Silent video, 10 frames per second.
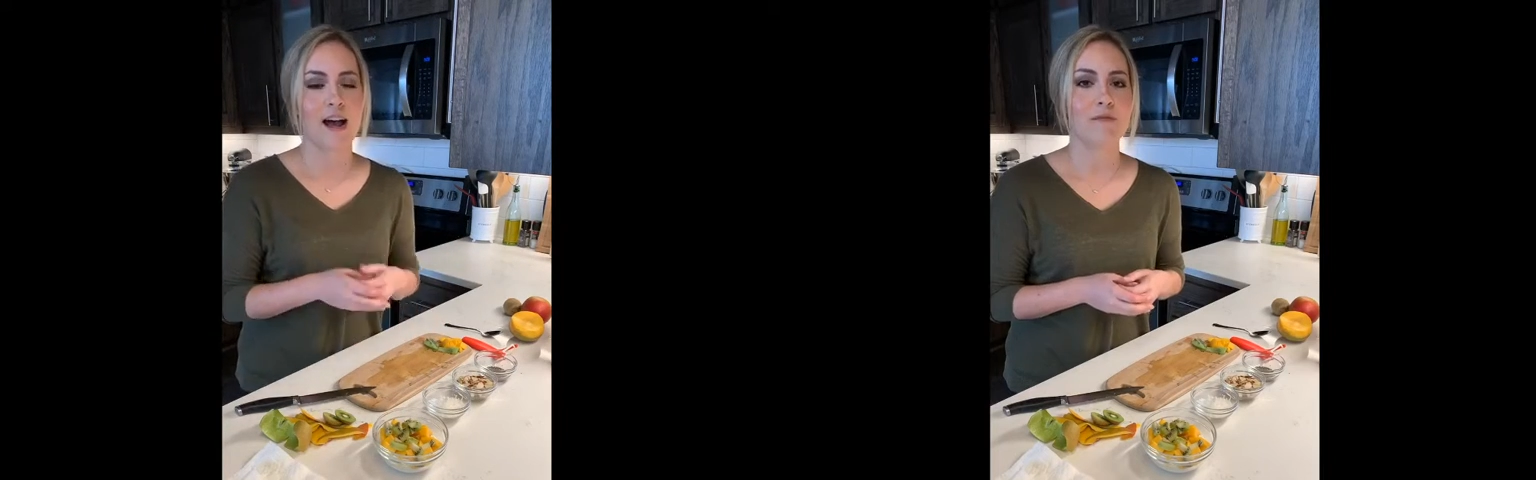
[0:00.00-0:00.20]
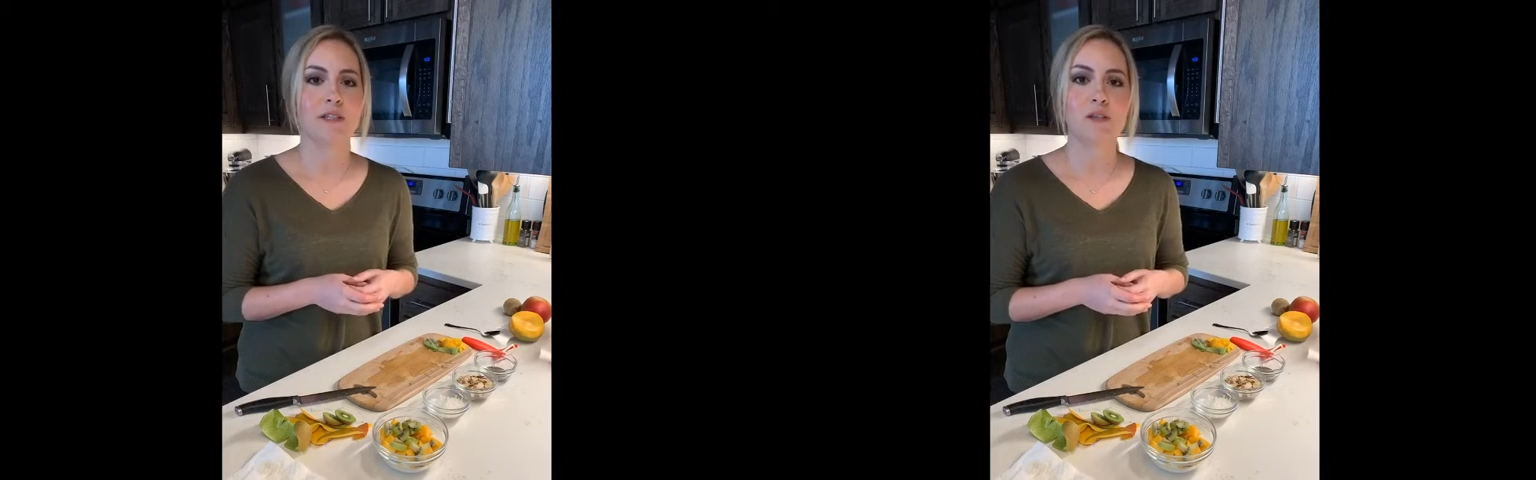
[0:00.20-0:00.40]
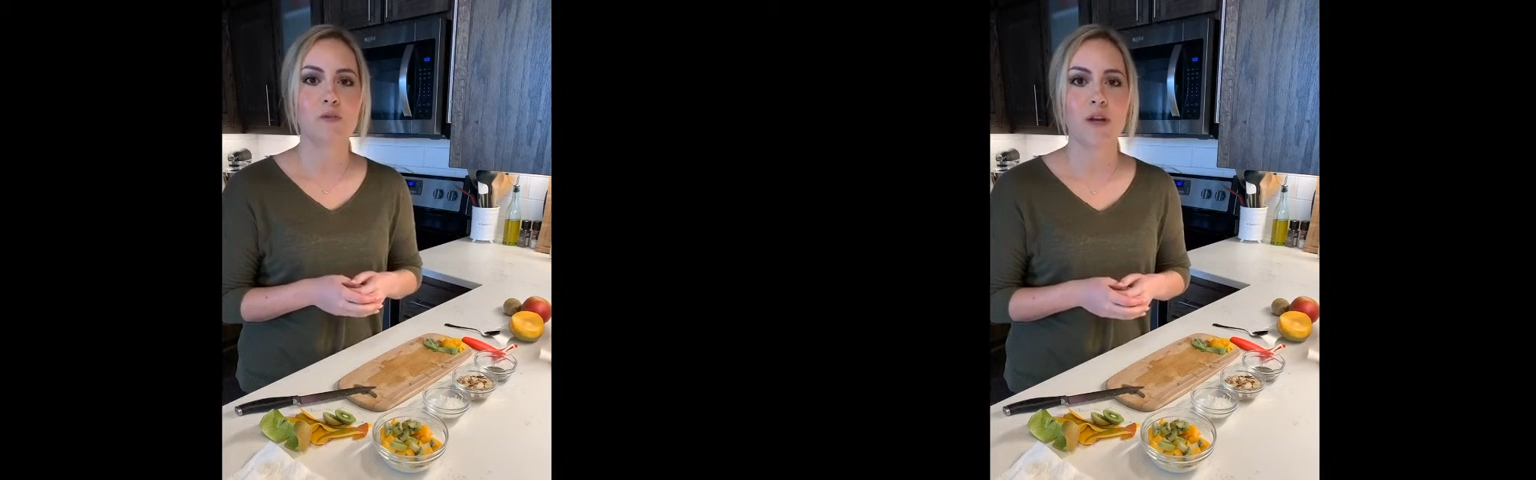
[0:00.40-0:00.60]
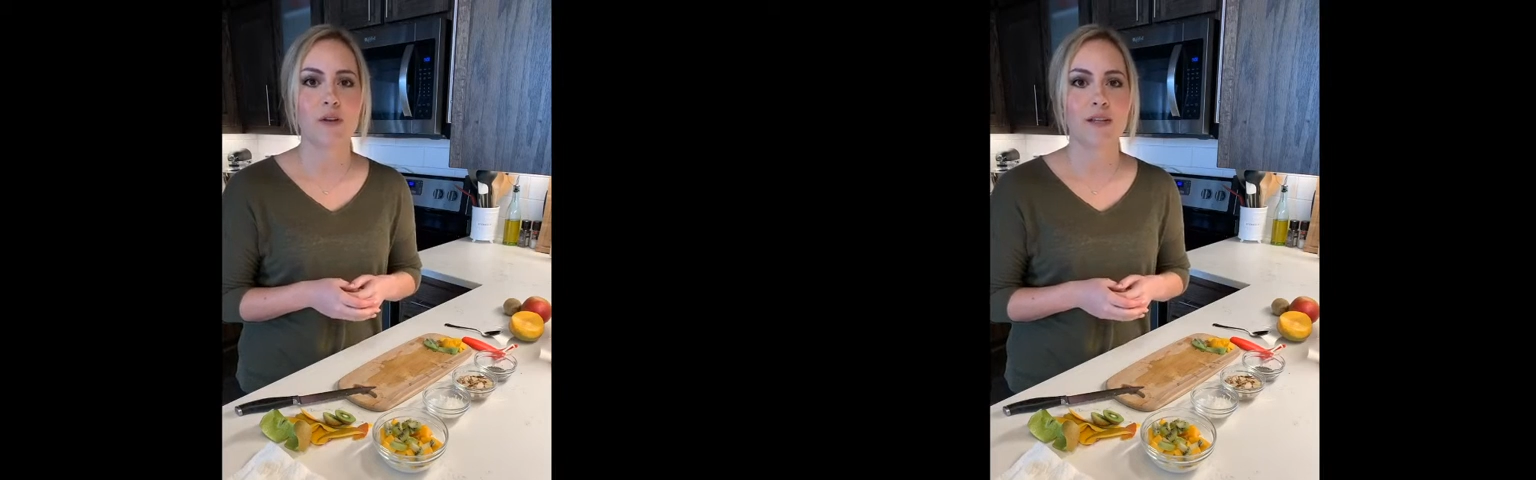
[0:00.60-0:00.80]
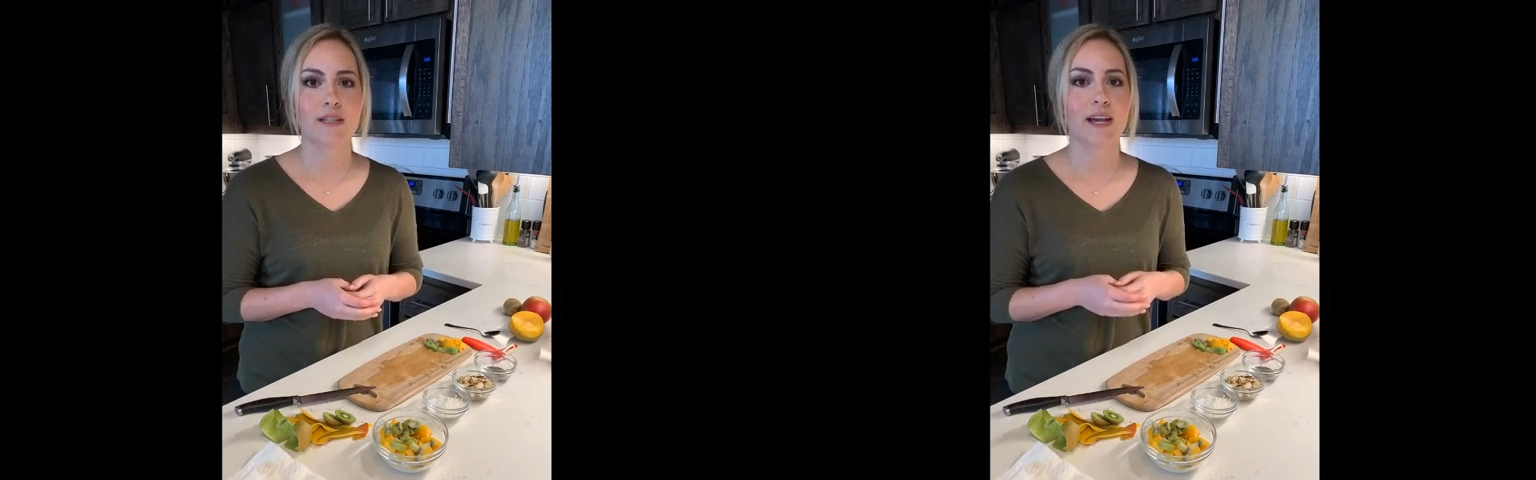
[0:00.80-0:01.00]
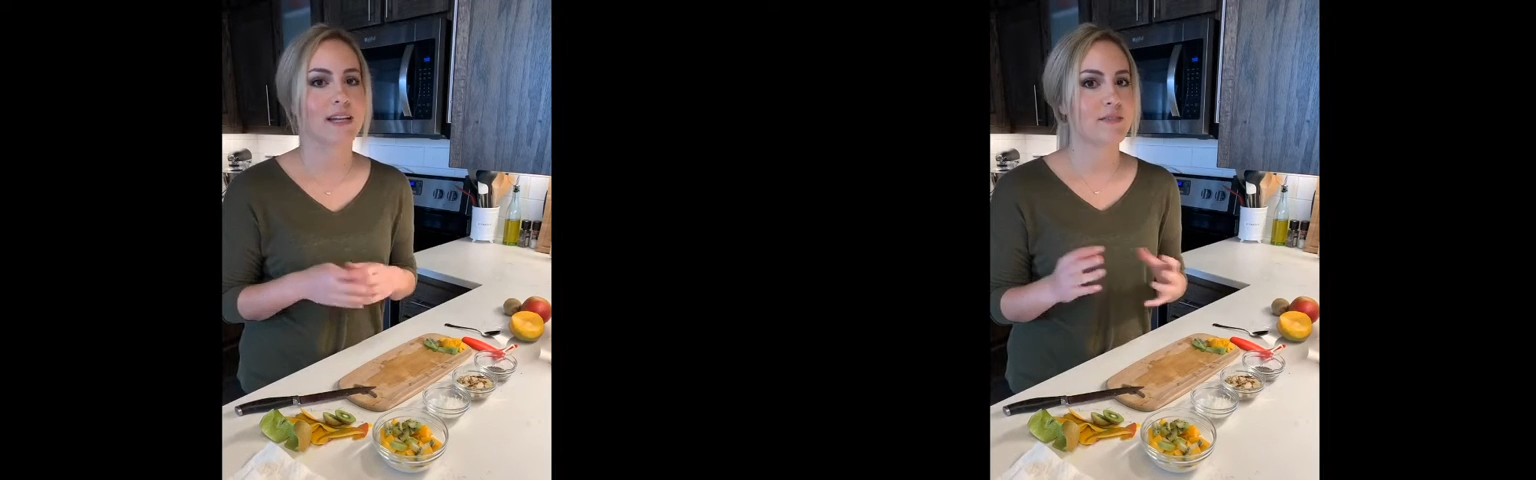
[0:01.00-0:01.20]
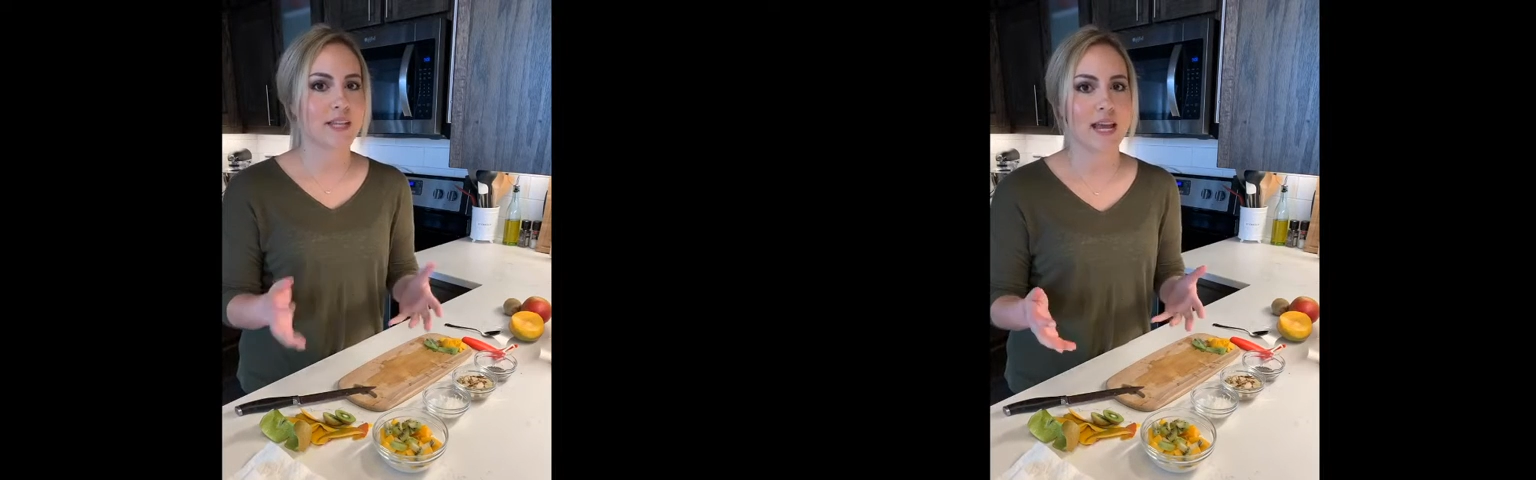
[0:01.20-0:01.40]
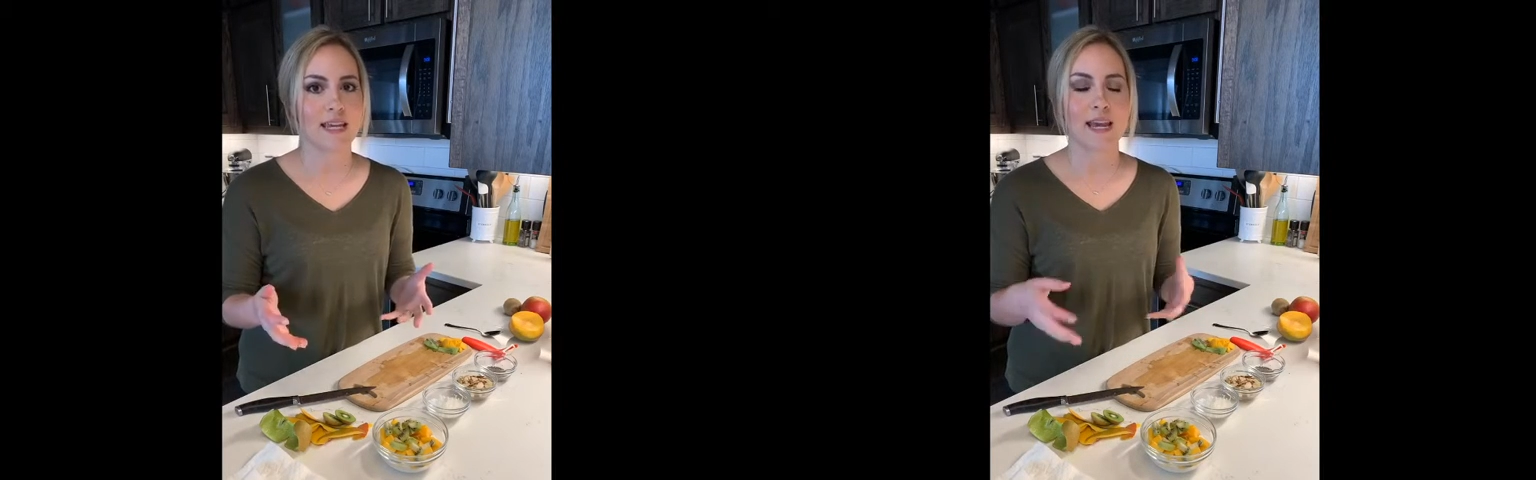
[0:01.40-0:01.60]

This is where you get to kind of take